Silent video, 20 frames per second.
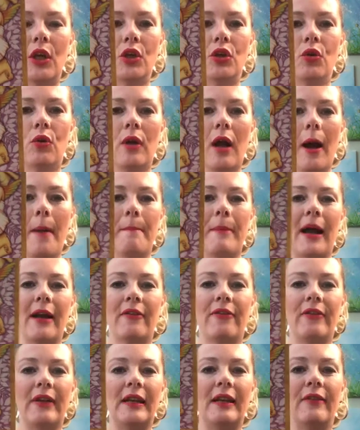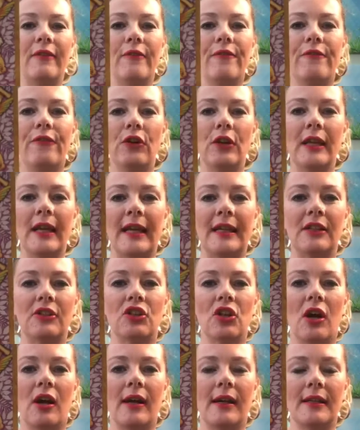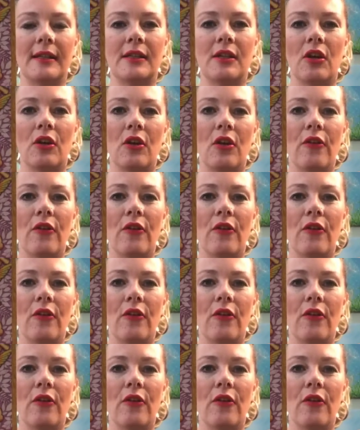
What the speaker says: you'll come back feeling fully energized,